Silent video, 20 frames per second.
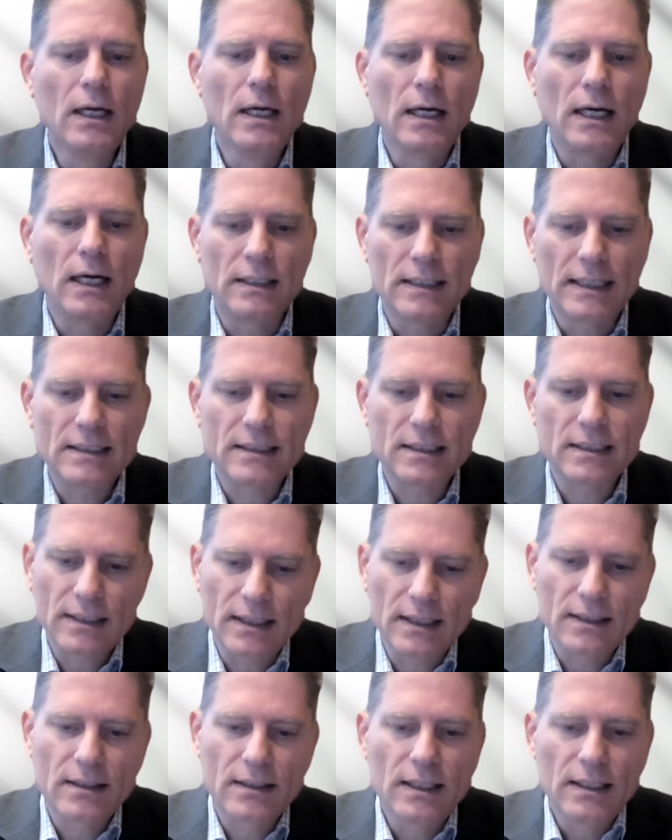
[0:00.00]
And that's, I
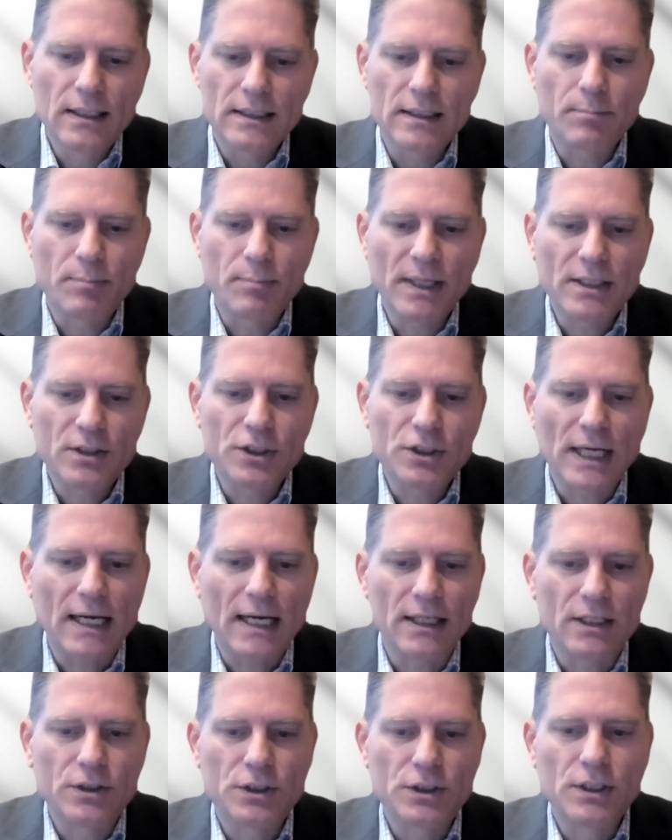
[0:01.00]
think, the big
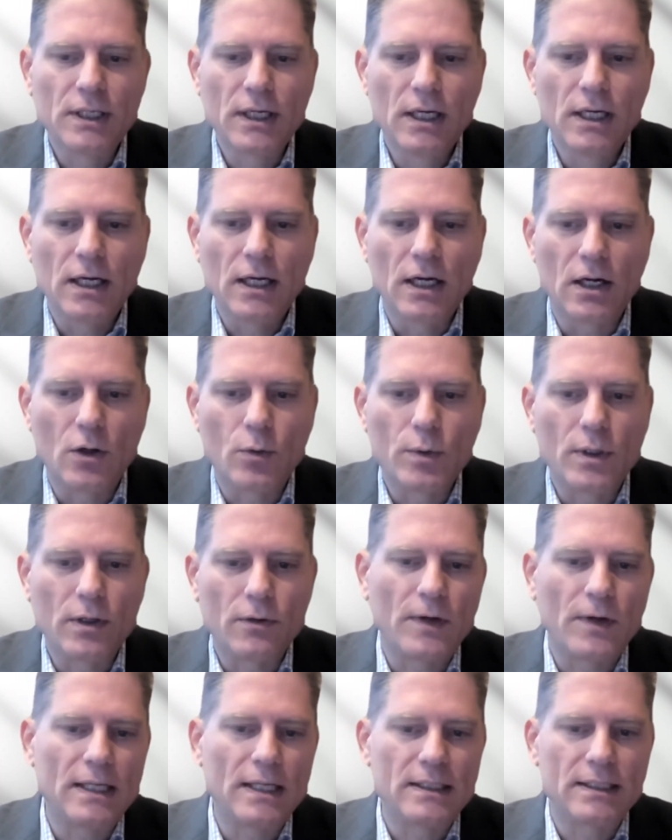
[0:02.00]
challenge we are
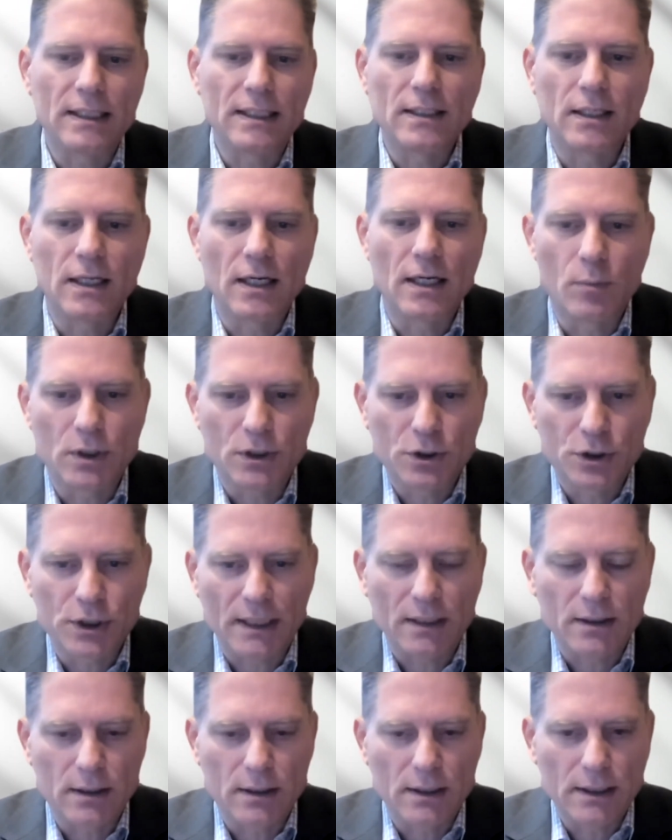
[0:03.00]
facing more
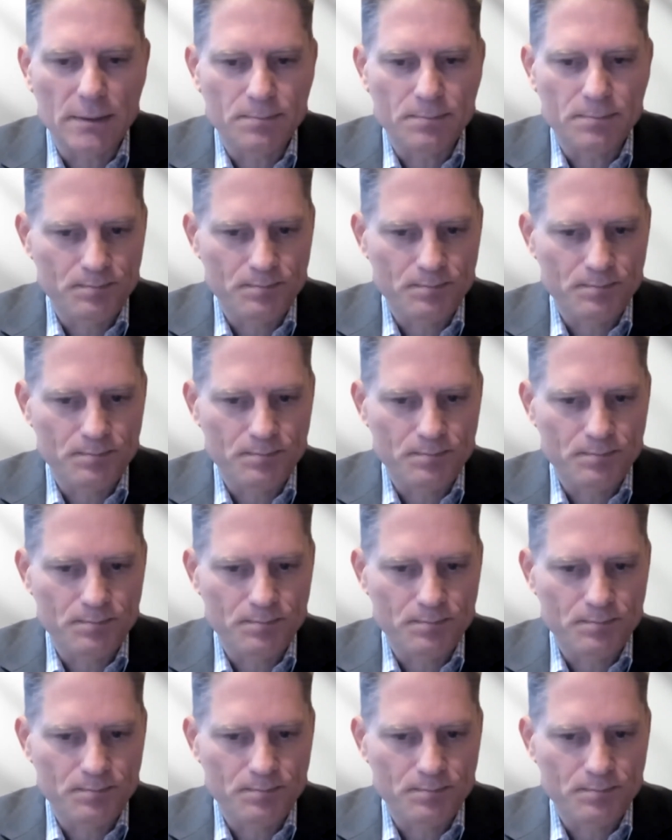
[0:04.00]
generally.